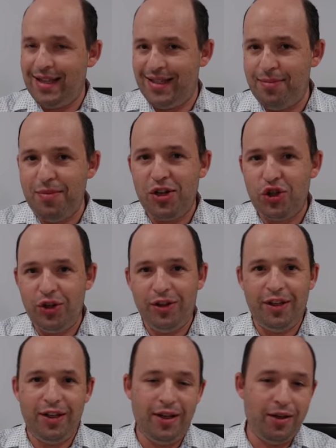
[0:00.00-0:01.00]
mentioned,
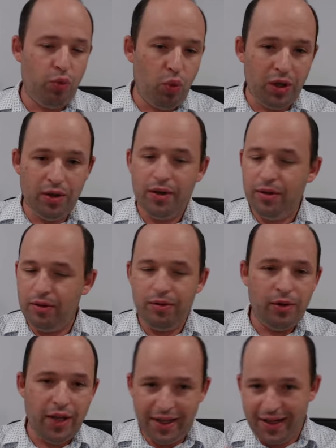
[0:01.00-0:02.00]

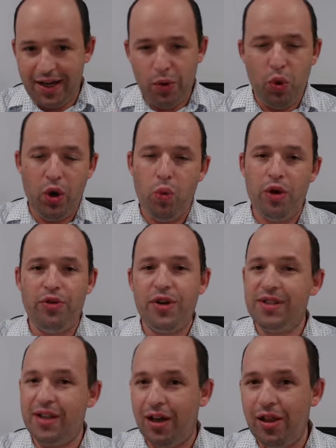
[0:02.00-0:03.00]
whether
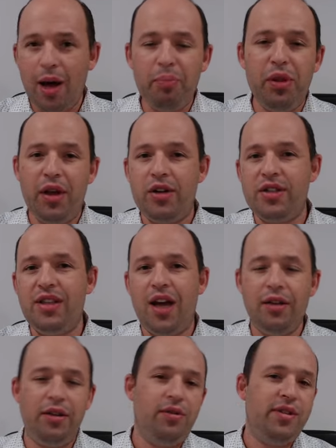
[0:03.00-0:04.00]
it's club players,
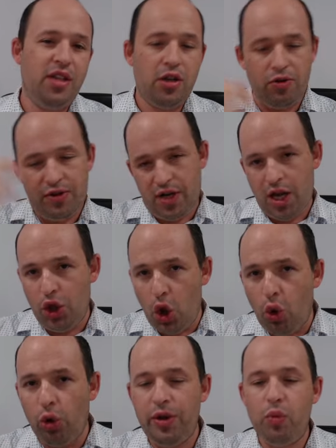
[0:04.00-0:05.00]
title seekers, and
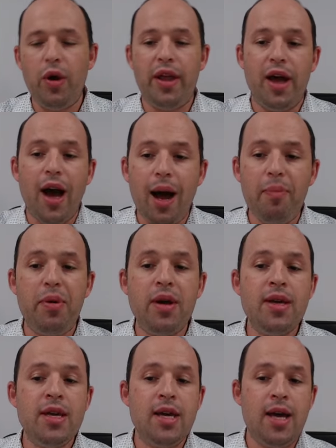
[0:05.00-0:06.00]
all the way up,
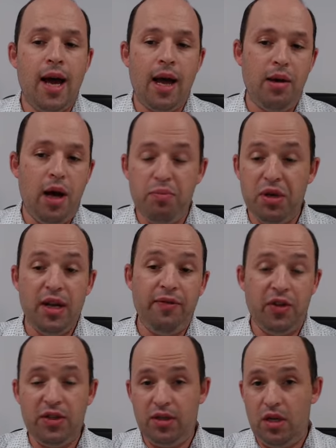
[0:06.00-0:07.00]
I believe
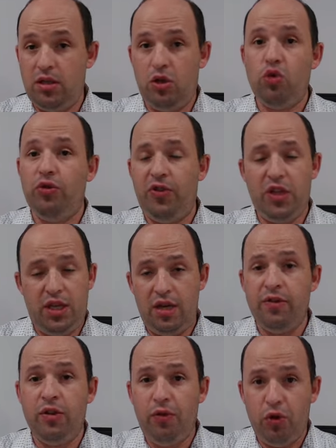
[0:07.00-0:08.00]
it's a good fit
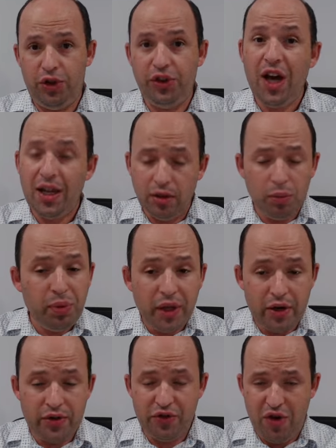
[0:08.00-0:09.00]
even for the title
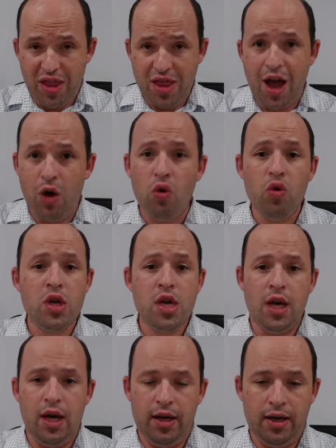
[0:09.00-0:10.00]
players right now.
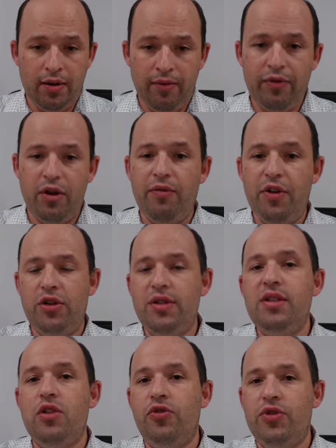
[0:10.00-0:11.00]
Very
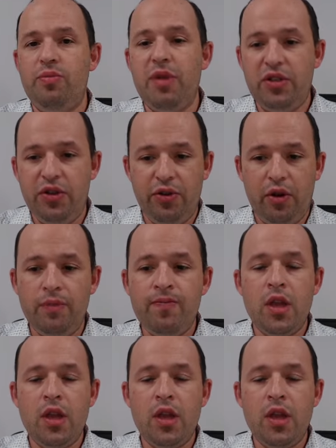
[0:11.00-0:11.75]
serious material.